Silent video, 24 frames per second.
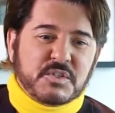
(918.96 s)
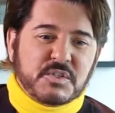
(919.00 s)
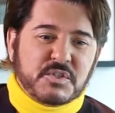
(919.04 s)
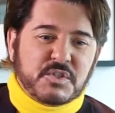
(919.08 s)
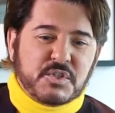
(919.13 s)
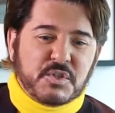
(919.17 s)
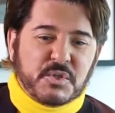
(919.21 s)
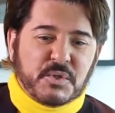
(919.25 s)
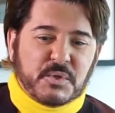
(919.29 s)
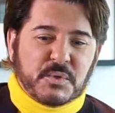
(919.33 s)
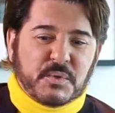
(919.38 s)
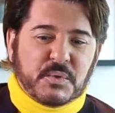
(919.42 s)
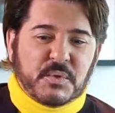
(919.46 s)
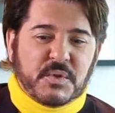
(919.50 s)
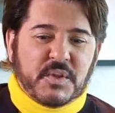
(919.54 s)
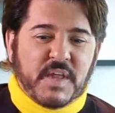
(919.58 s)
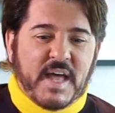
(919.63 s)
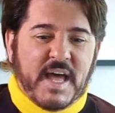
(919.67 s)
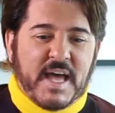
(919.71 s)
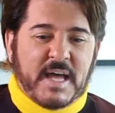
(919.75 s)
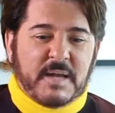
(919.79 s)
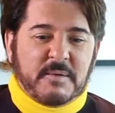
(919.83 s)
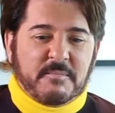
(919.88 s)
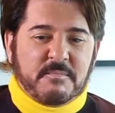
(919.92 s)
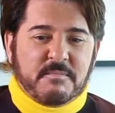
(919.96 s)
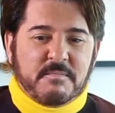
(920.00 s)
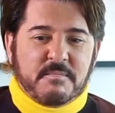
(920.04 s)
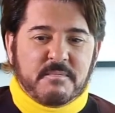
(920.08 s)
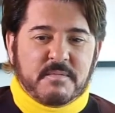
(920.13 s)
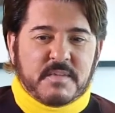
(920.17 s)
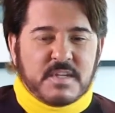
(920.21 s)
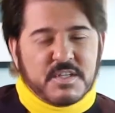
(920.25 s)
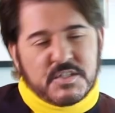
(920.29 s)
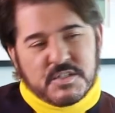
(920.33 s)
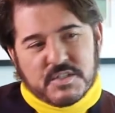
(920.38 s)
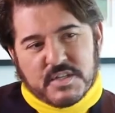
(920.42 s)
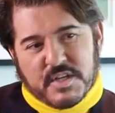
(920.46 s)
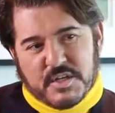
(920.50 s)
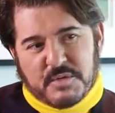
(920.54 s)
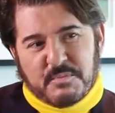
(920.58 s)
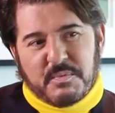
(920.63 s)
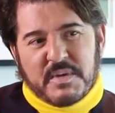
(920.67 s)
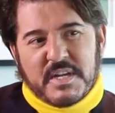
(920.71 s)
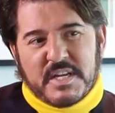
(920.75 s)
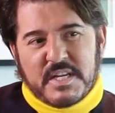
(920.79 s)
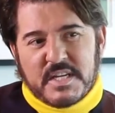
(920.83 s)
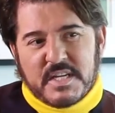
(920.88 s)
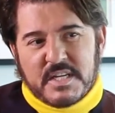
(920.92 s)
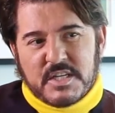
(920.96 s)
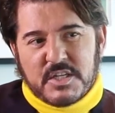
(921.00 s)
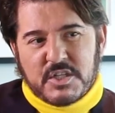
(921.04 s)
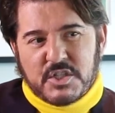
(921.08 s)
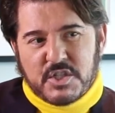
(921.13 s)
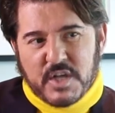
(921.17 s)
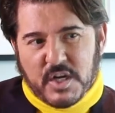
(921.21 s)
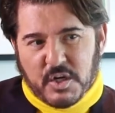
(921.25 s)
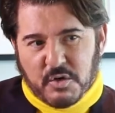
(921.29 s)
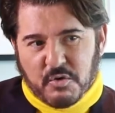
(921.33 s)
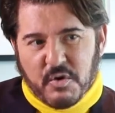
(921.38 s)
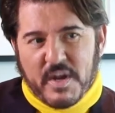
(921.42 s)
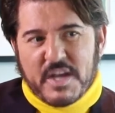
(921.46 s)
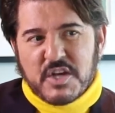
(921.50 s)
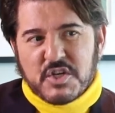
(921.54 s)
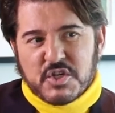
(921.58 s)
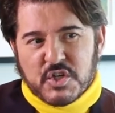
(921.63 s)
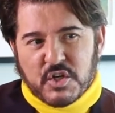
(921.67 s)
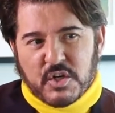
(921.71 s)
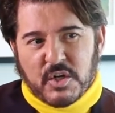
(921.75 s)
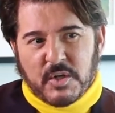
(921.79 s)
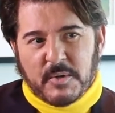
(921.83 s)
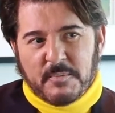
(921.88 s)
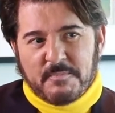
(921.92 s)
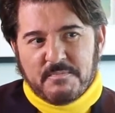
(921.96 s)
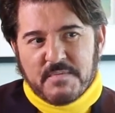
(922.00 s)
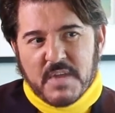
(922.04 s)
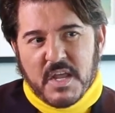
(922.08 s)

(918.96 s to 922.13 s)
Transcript: too that this can be generational.